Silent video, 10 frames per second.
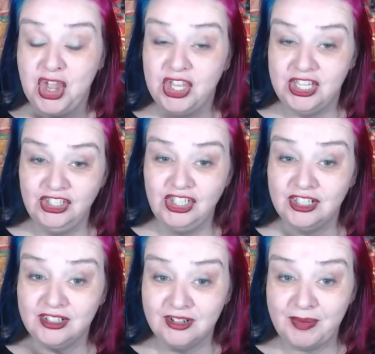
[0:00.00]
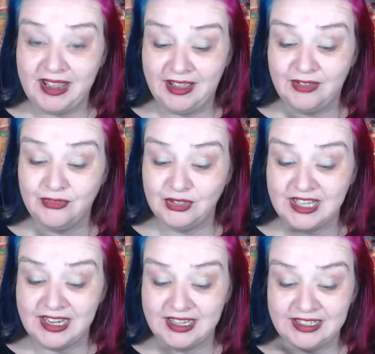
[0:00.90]
you sure about have you
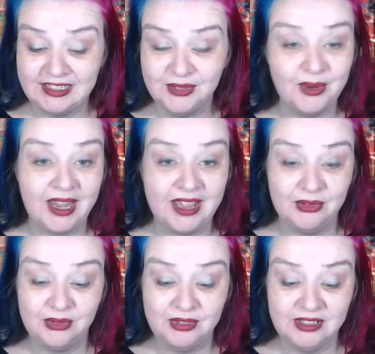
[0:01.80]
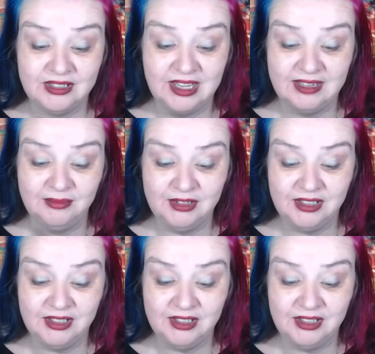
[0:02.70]
taken into account all your time?